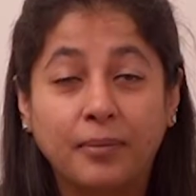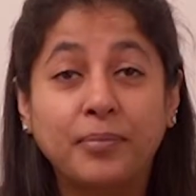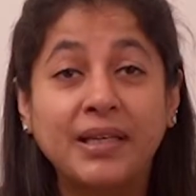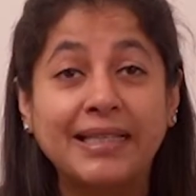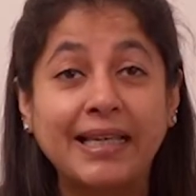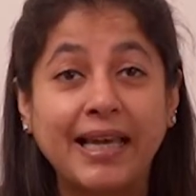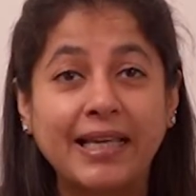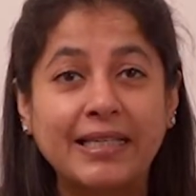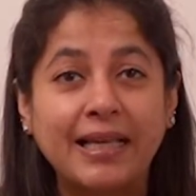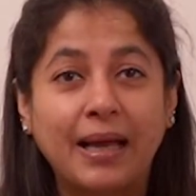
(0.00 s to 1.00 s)
P
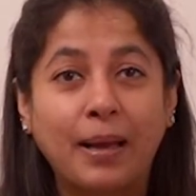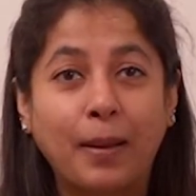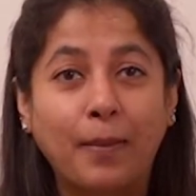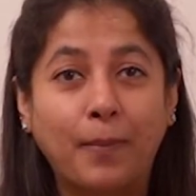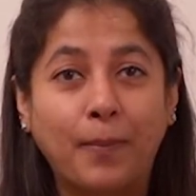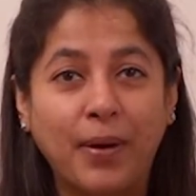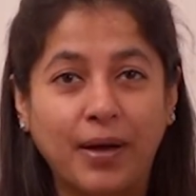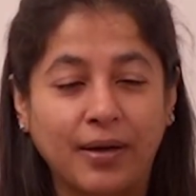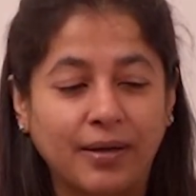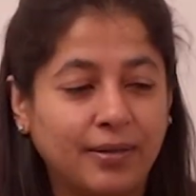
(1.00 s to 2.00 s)
says,
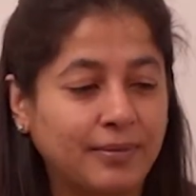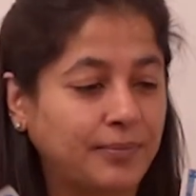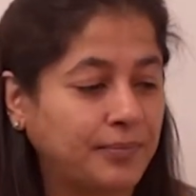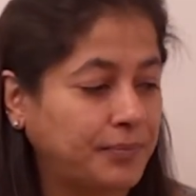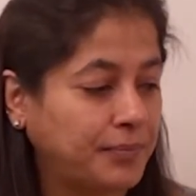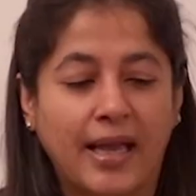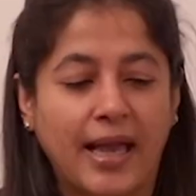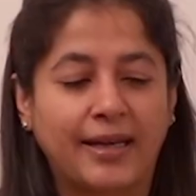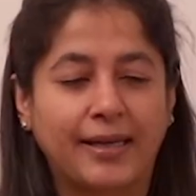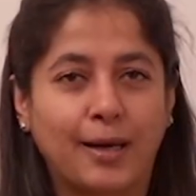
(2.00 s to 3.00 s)

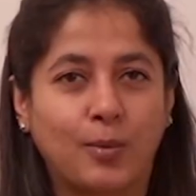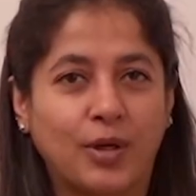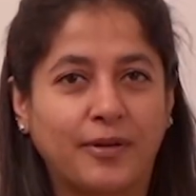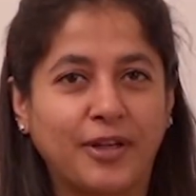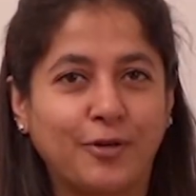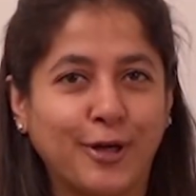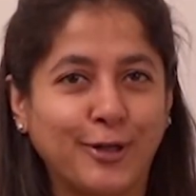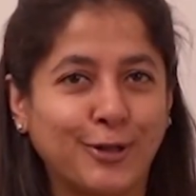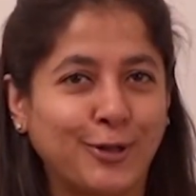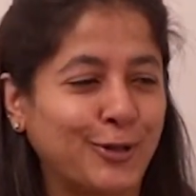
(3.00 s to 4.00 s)
and now what are we
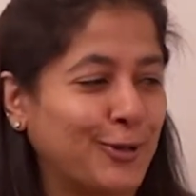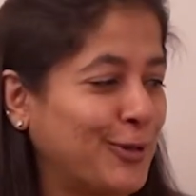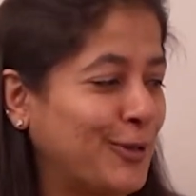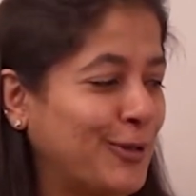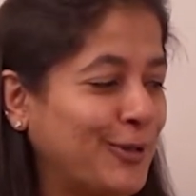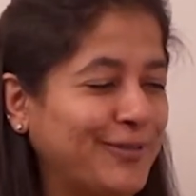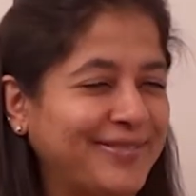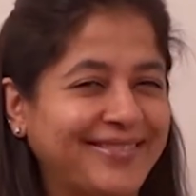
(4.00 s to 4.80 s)
going to do?